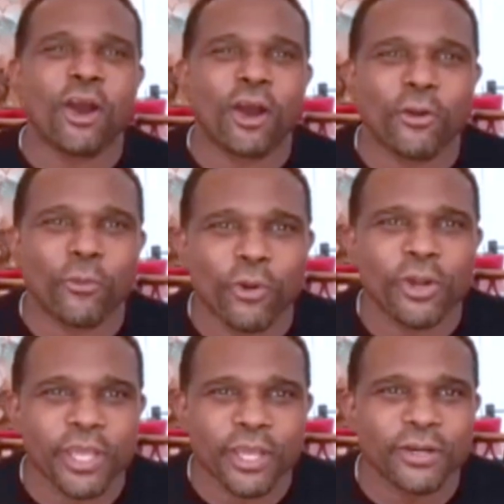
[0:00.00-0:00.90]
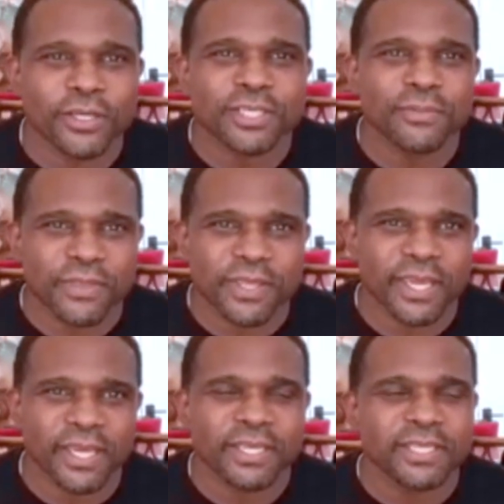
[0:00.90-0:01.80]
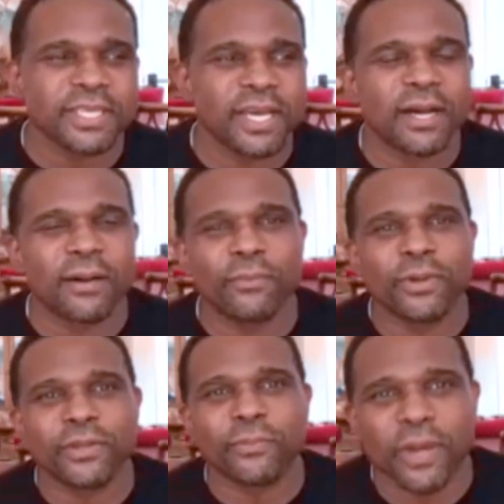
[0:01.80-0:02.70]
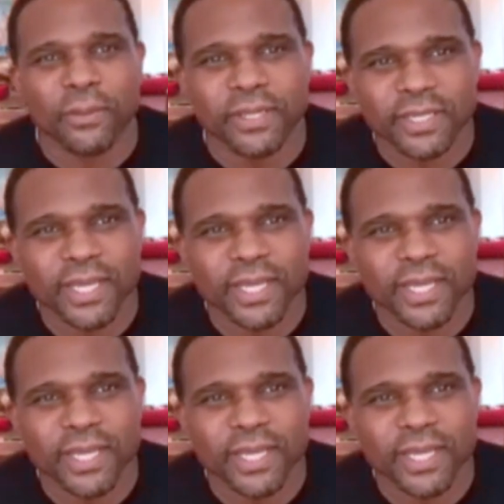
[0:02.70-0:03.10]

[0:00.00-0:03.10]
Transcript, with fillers: are working on some things, but the public